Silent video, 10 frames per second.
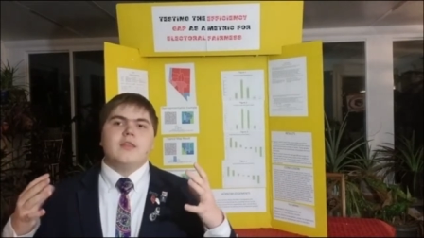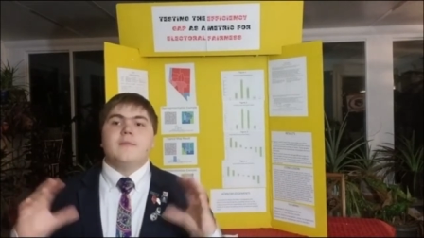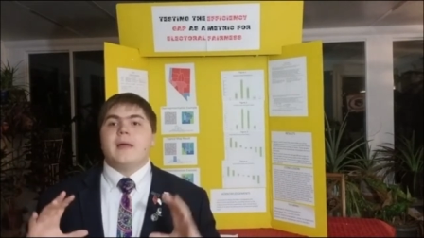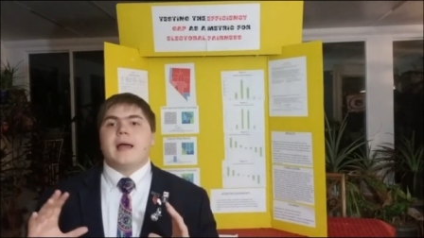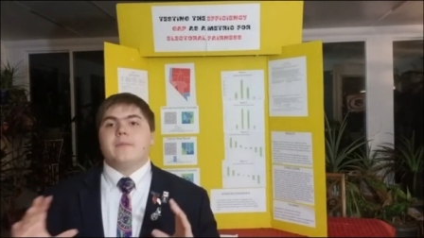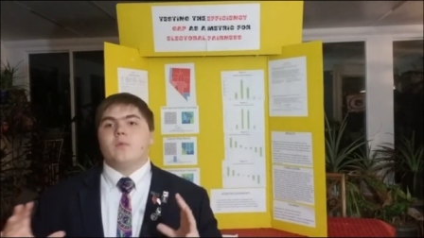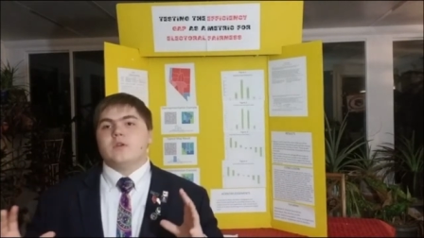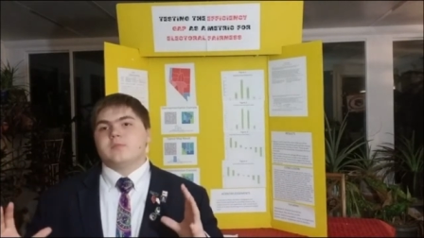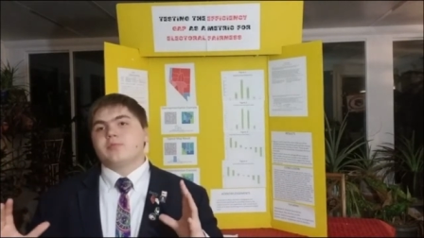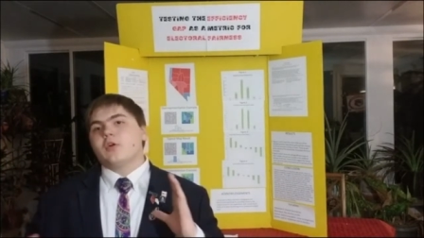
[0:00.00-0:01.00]
The map
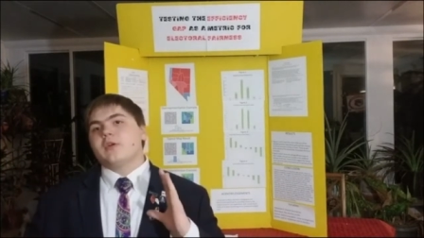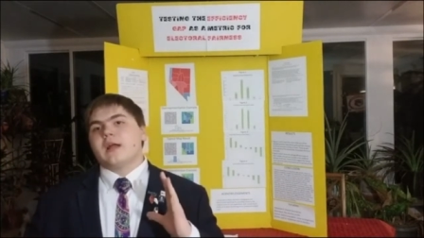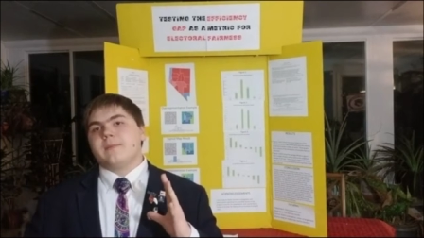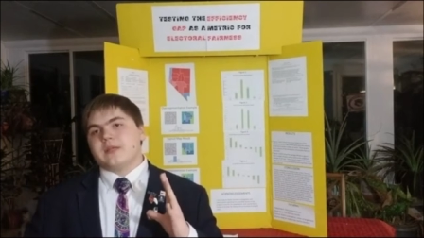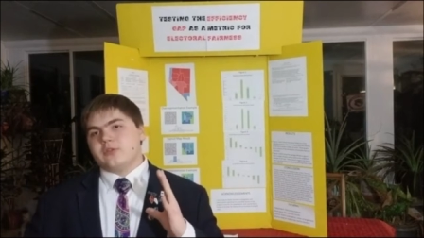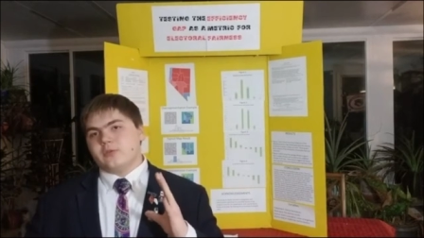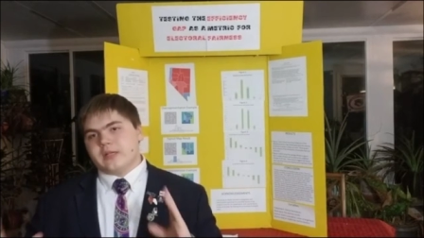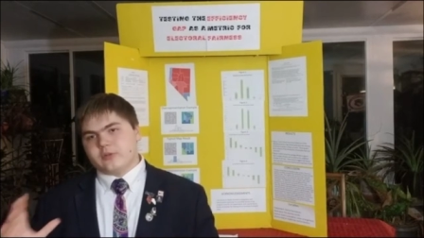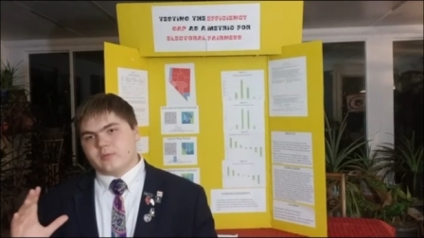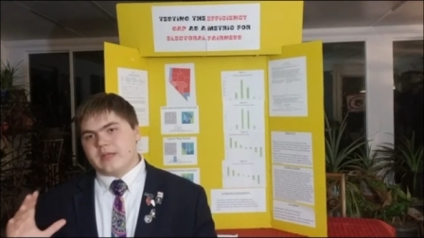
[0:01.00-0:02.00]
was broken up into a
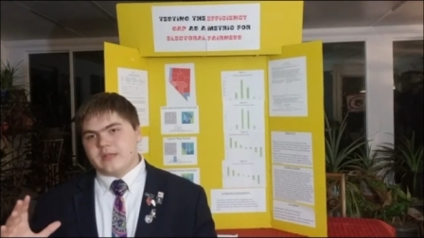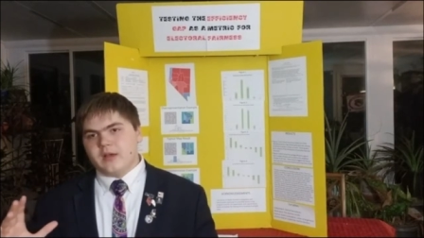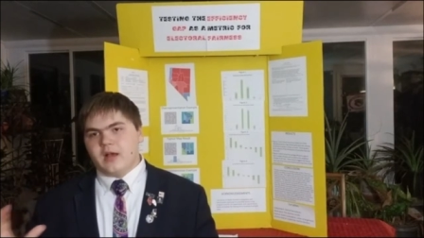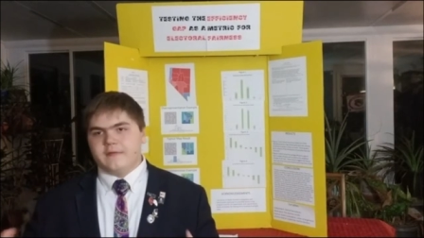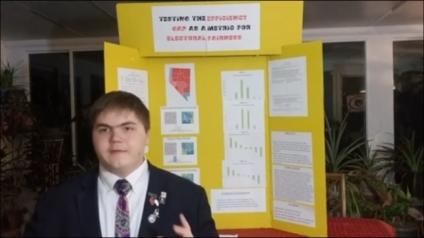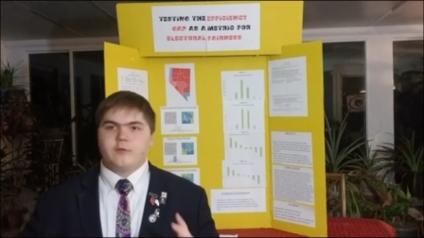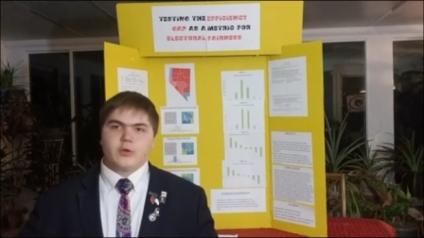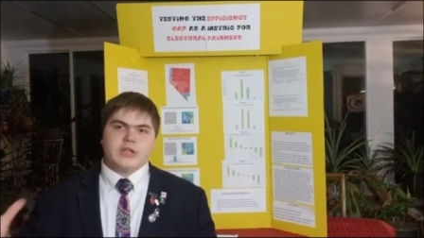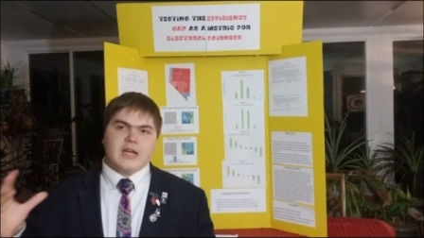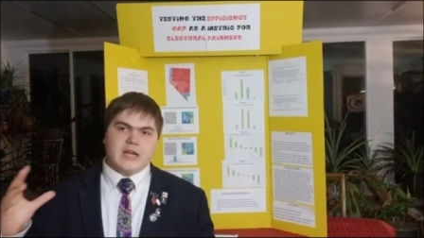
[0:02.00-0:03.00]
grid of
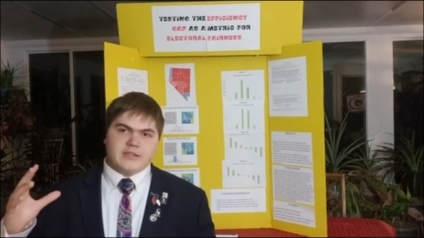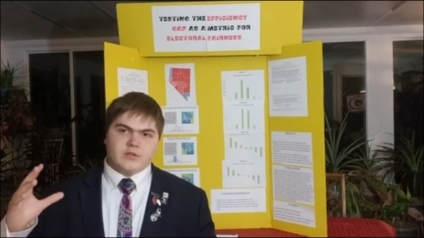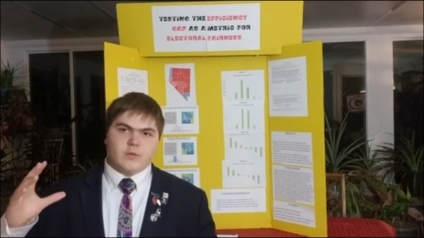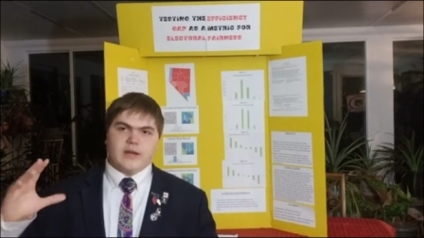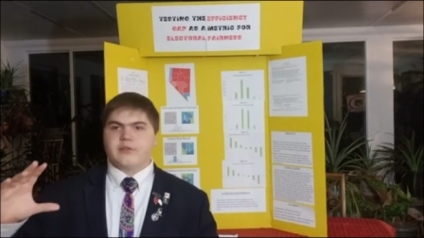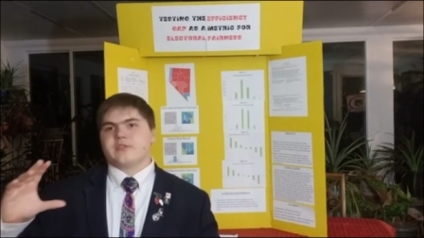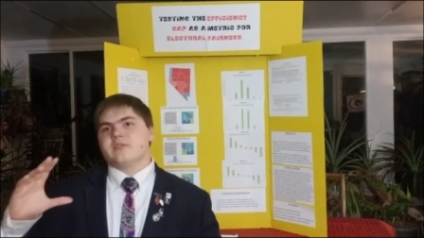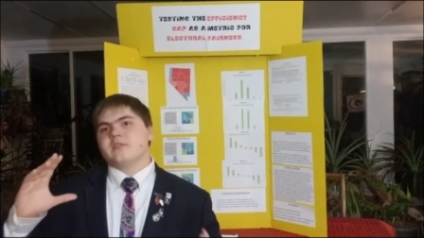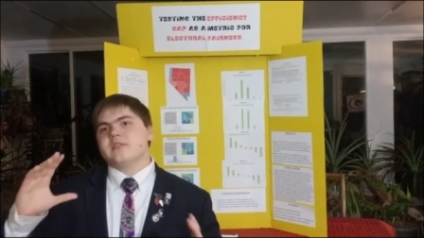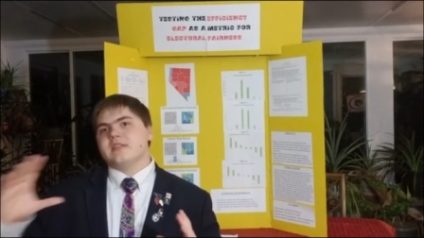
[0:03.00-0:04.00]
49 squares,
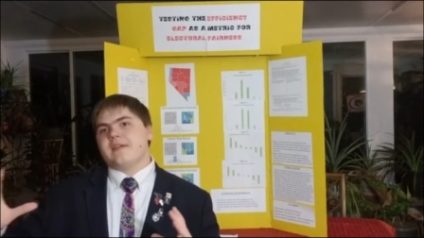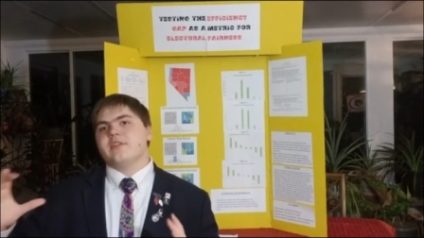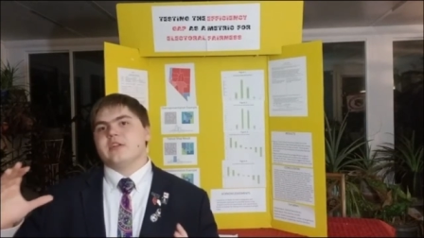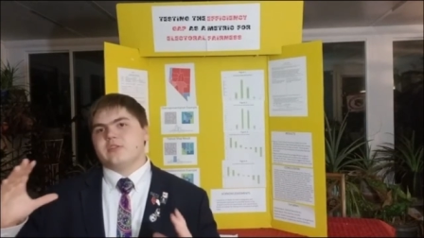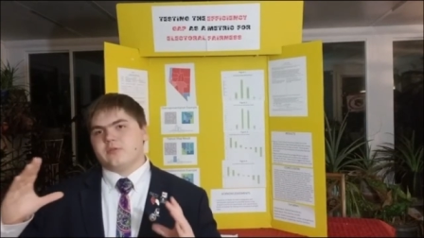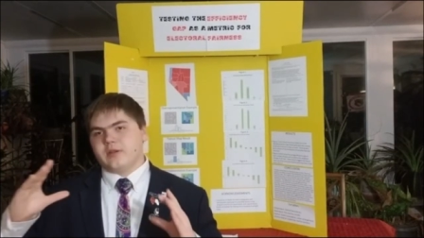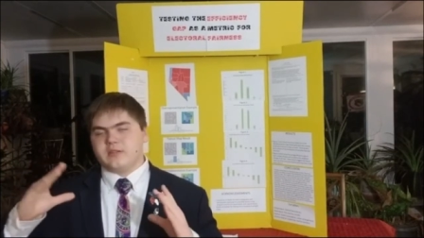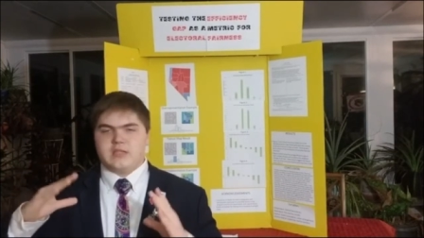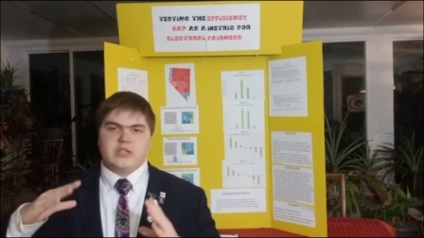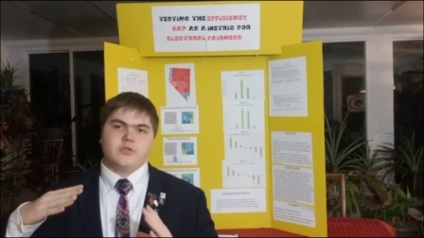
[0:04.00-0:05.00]
7
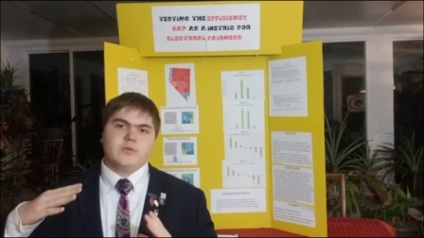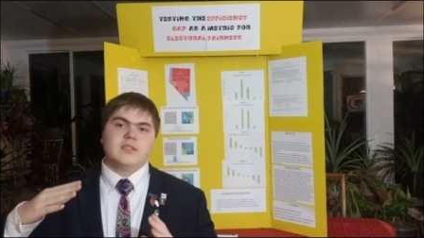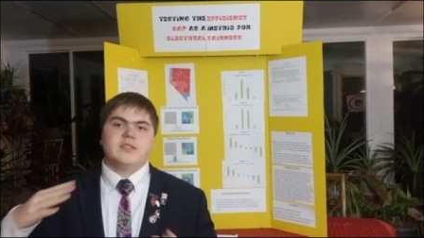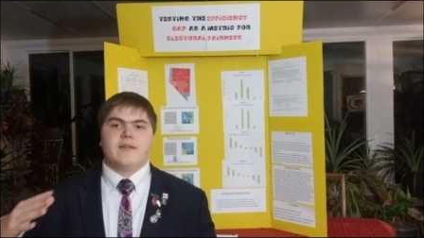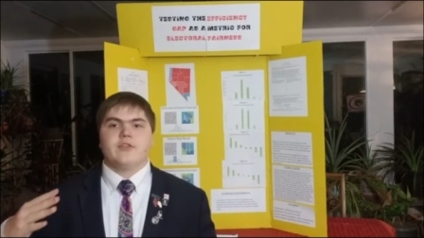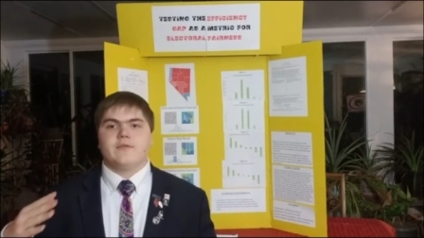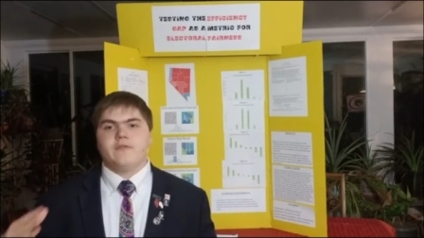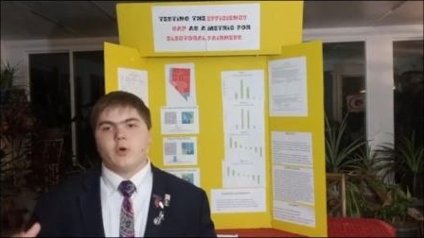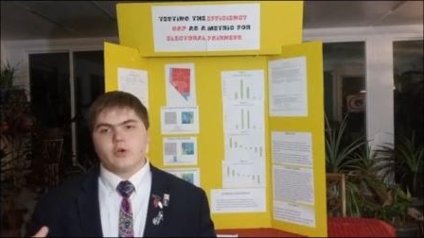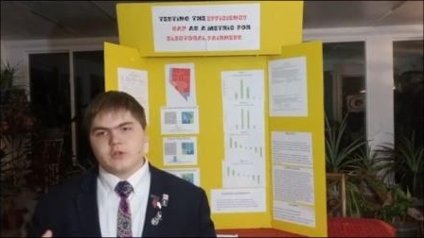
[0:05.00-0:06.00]
districts, each with 7
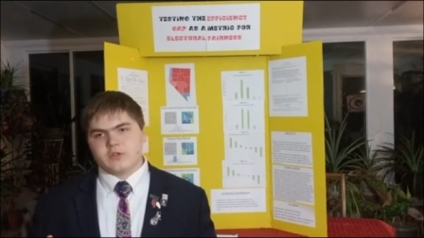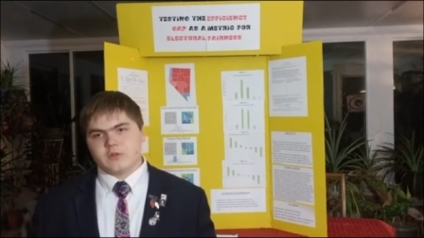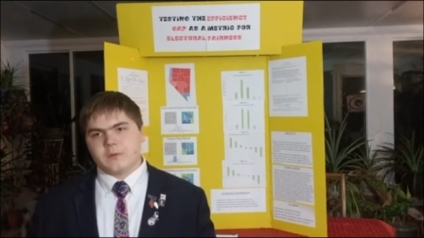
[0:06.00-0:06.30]
voters.